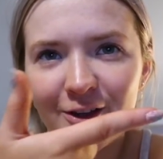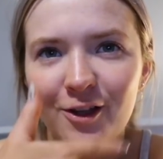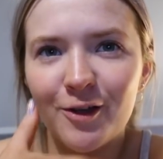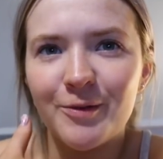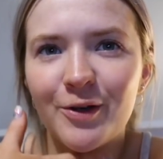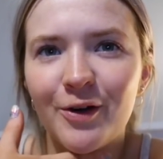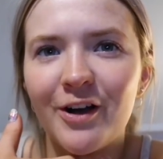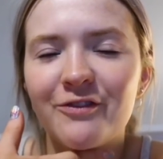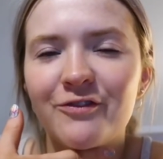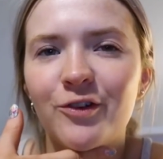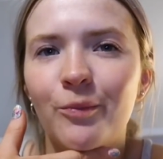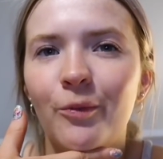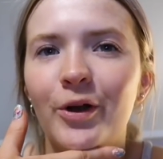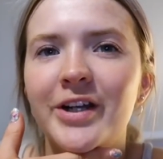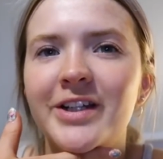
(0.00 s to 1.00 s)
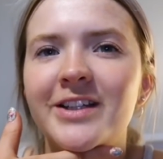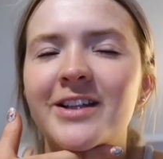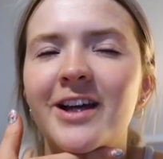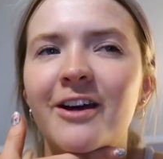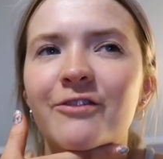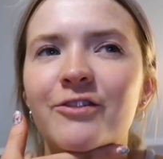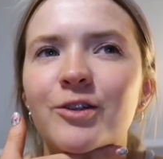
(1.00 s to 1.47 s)
I thought it'd be quite a fun one. I did
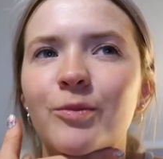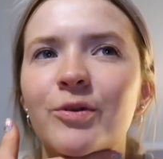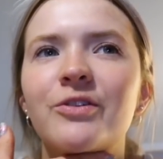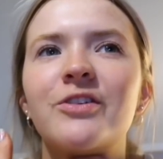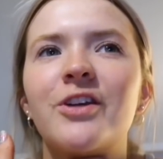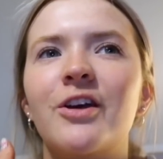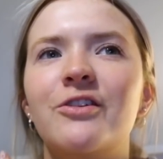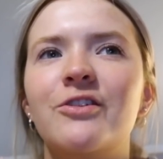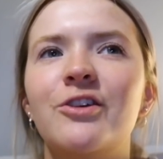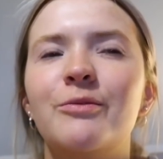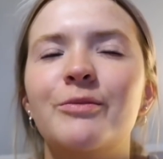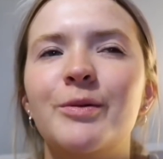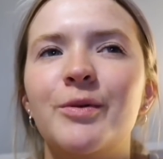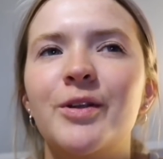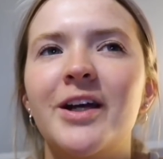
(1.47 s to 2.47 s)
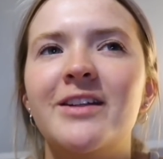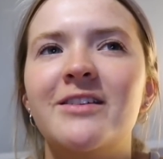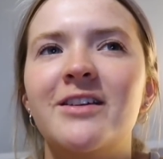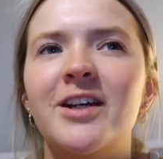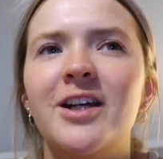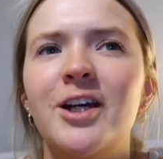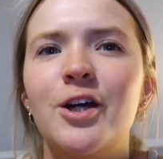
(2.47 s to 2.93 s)
that a few months ago too and people
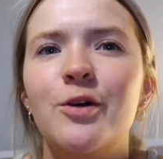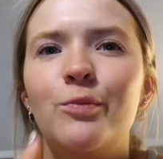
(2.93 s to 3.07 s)
liked it.